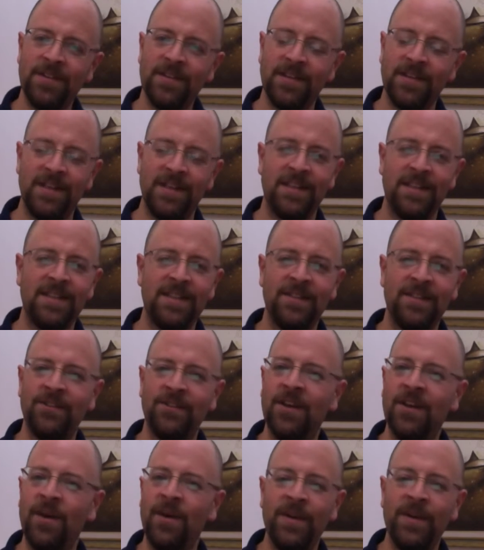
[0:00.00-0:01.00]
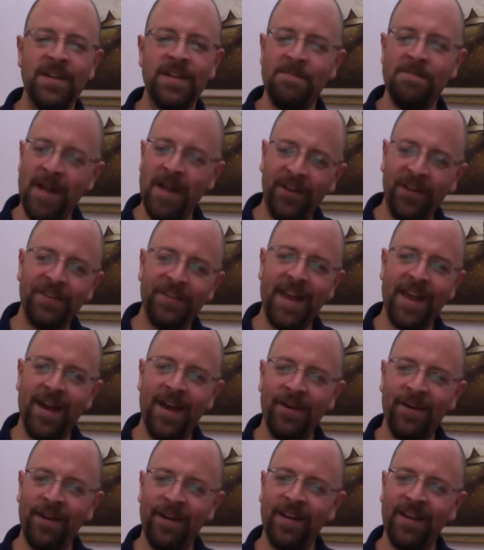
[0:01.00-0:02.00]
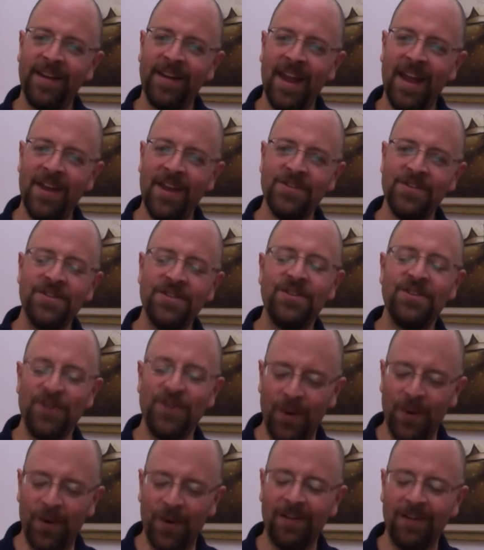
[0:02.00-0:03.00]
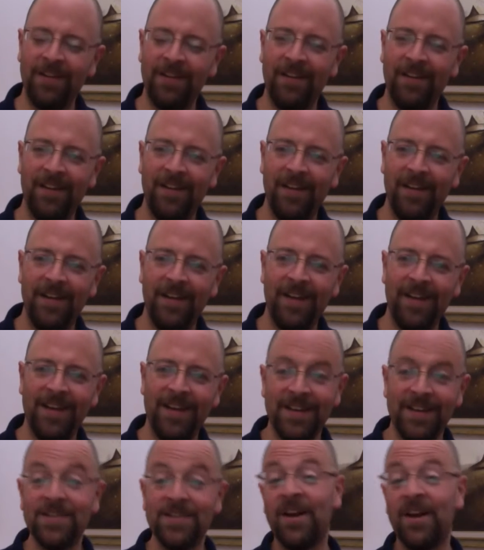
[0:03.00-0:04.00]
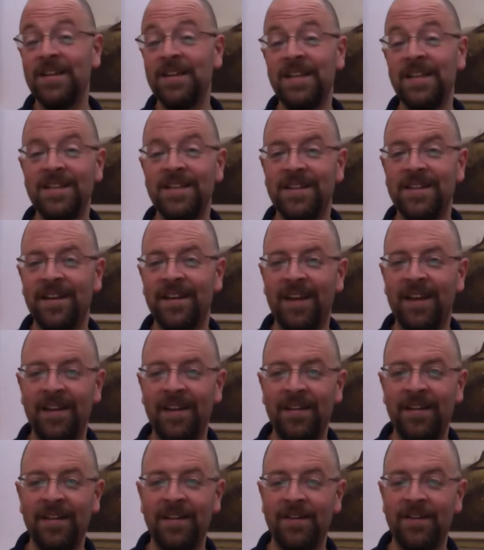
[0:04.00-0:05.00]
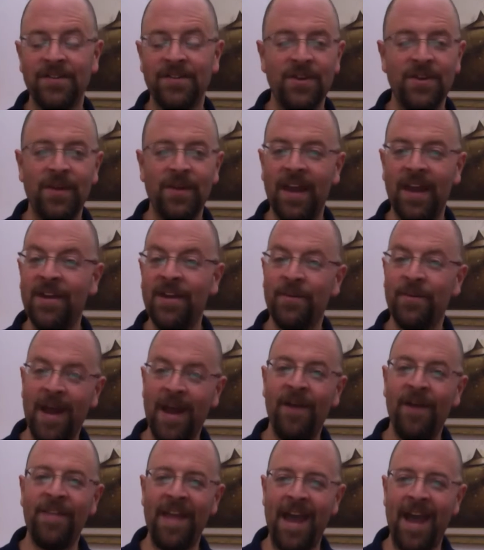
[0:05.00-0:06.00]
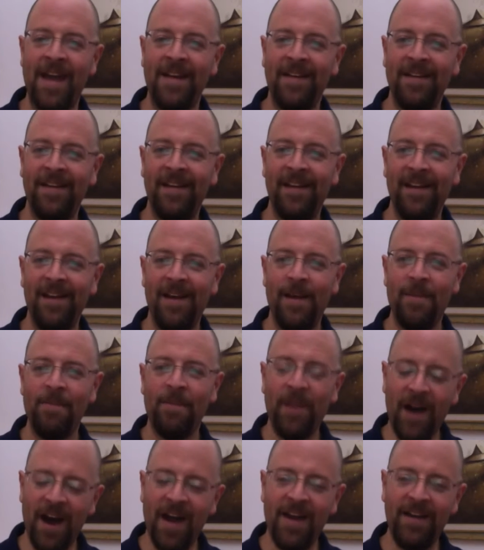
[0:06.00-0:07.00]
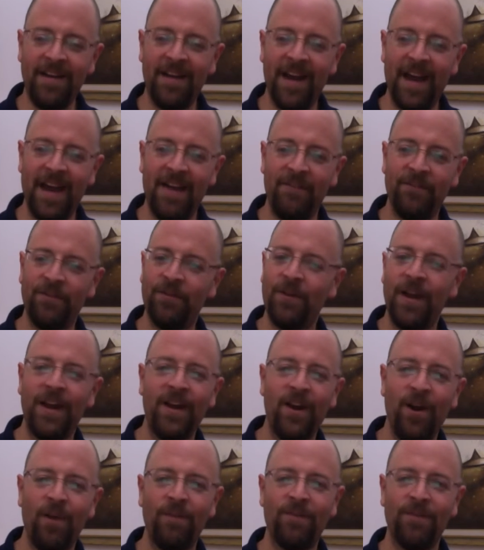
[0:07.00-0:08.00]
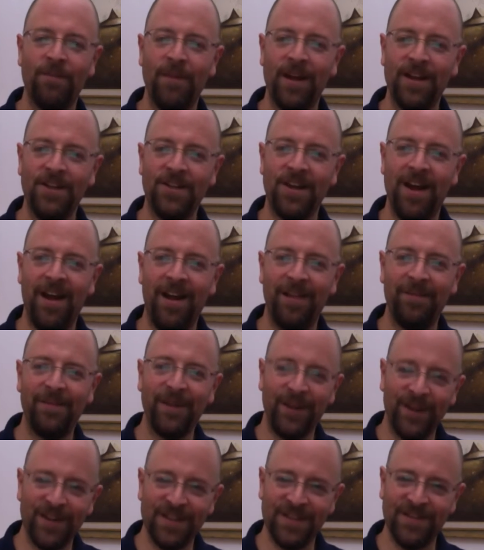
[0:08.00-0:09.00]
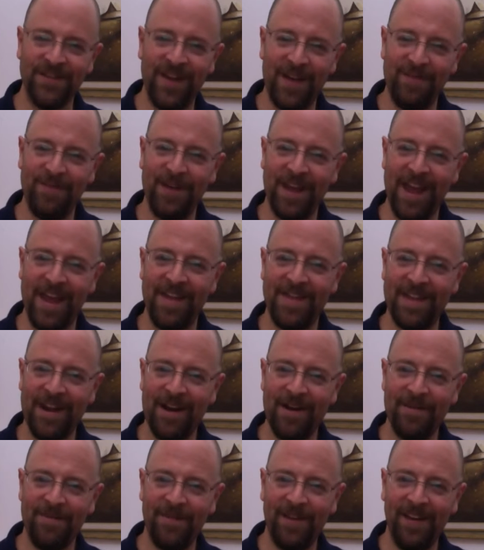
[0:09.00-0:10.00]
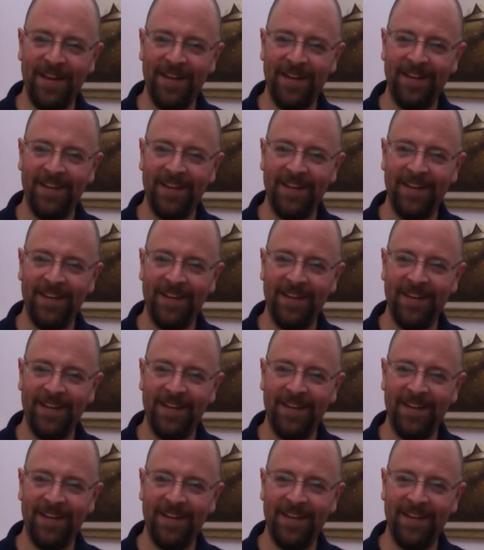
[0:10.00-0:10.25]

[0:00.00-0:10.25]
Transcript: Does he still go into meltdown on occasion? Sure. He is autistic, and there's no getting around that. But I have great hope for my child because of ABA therapy.